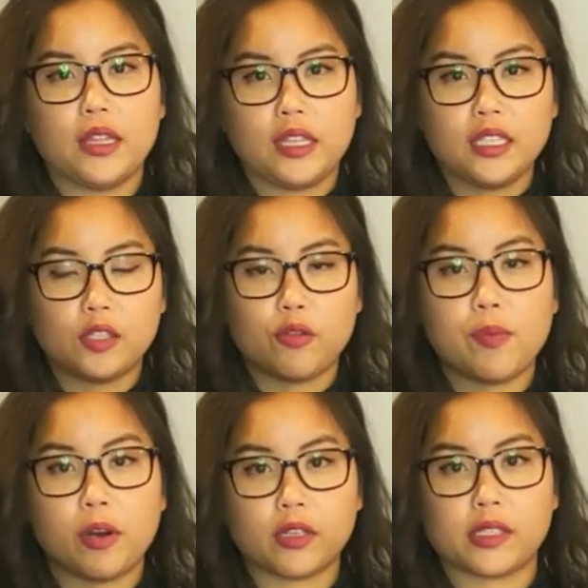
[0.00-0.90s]
this
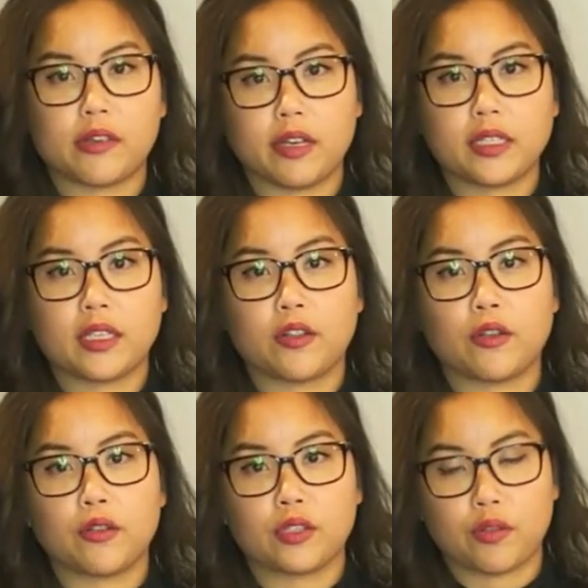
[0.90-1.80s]
3-part series
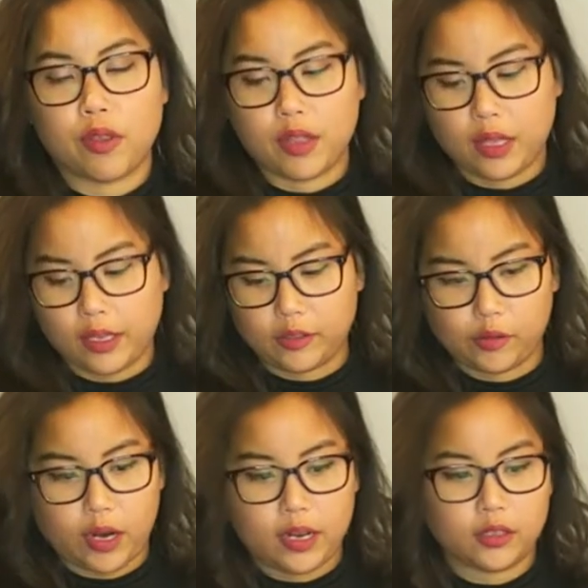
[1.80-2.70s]
includes 3 things,
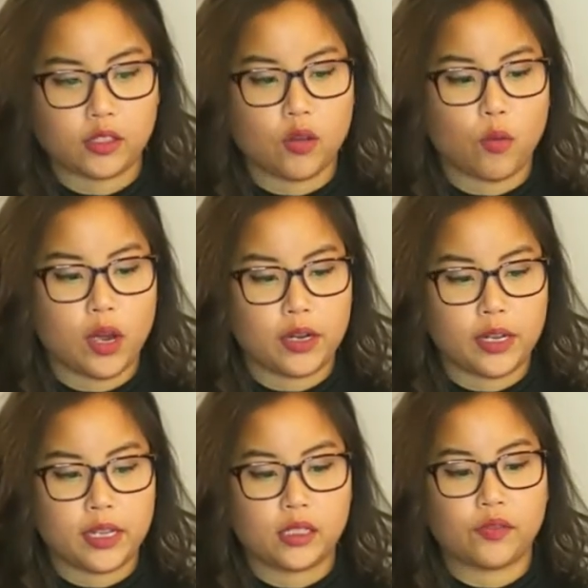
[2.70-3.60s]
right? So one
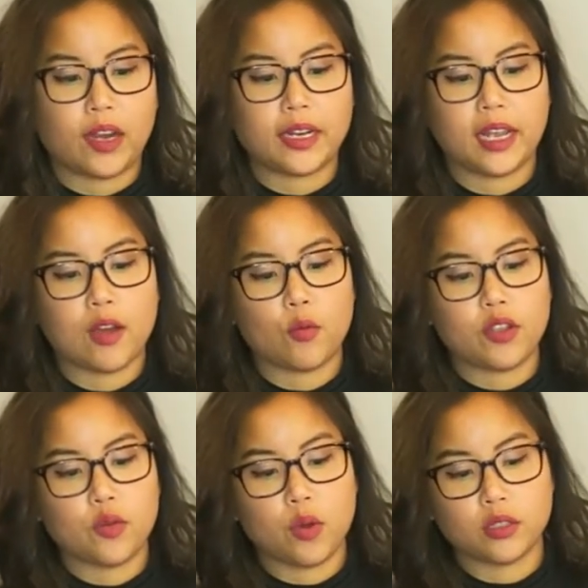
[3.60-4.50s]
is finding out what
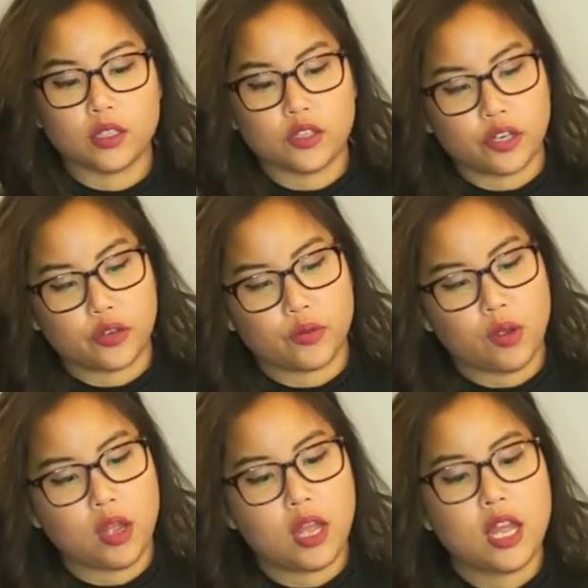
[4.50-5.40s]
you want to do,
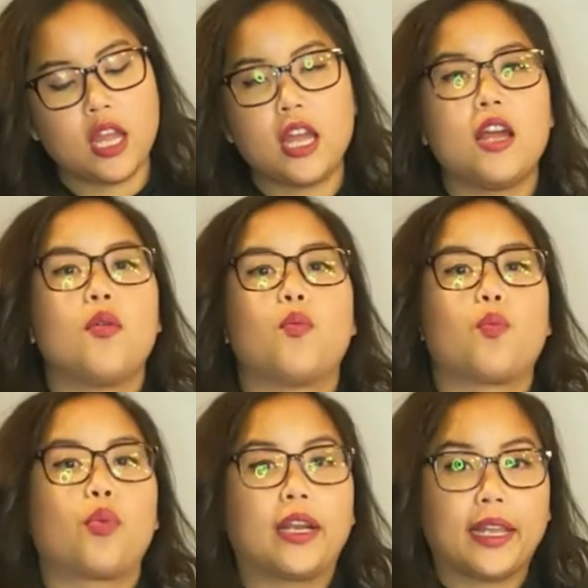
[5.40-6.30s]

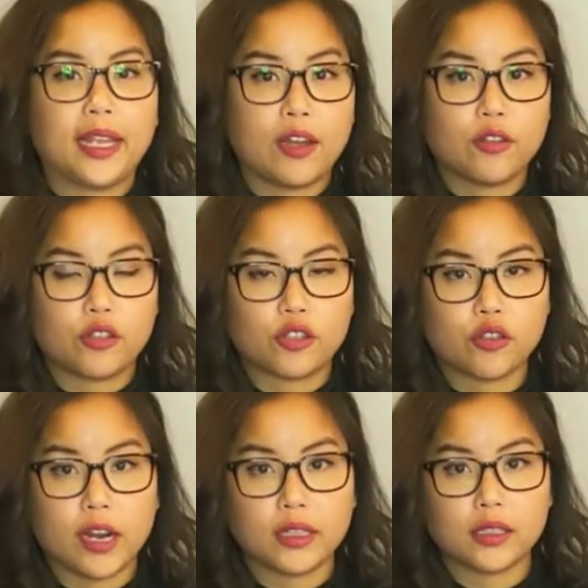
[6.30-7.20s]
bringing out your
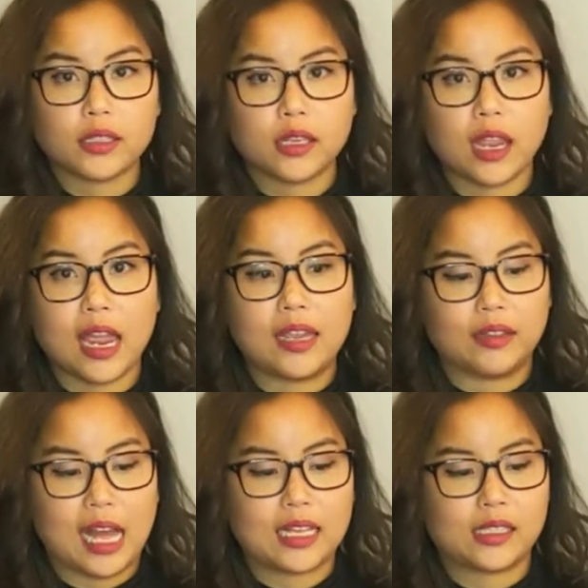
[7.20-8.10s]
strengths, and
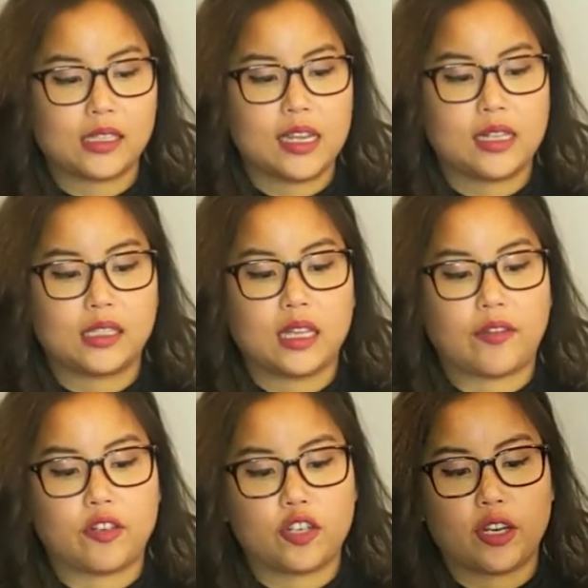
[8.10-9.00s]
lastly, it's
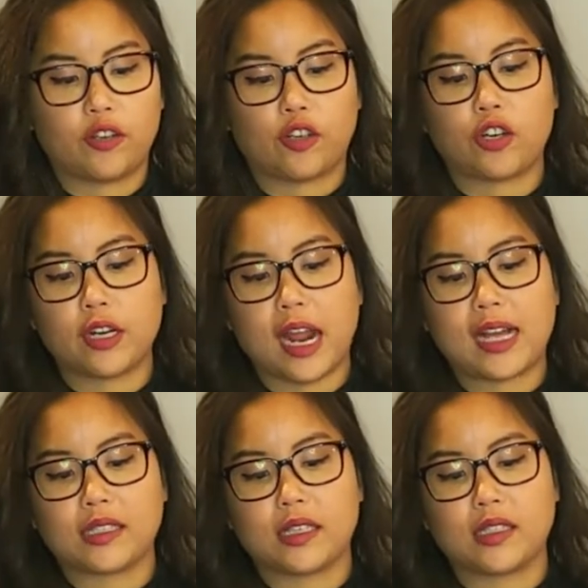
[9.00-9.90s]
leveraging your current
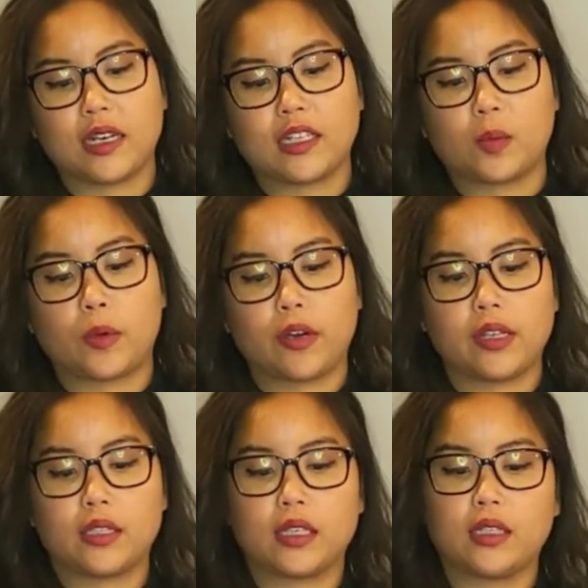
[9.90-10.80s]
assets and
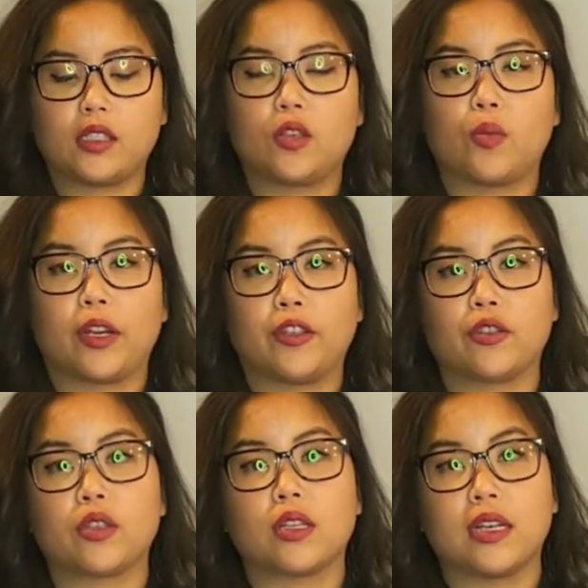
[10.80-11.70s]
experiences to bring you
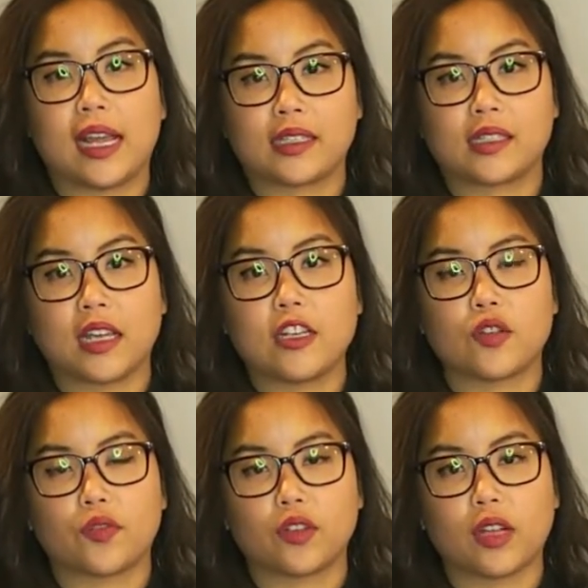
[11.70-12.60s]
to the next stage of
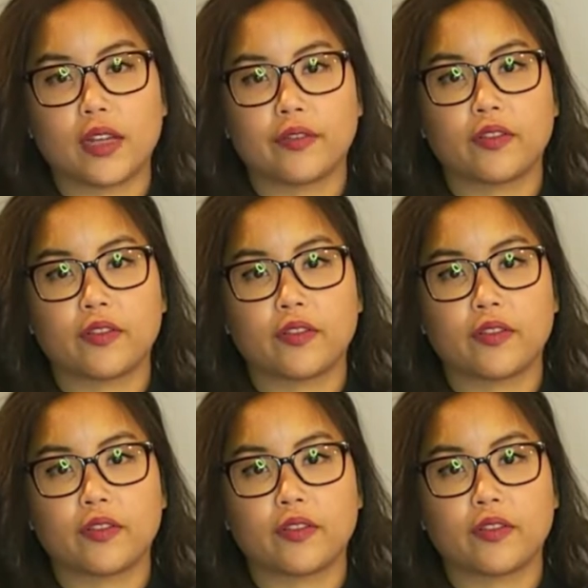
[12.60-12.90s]
your life.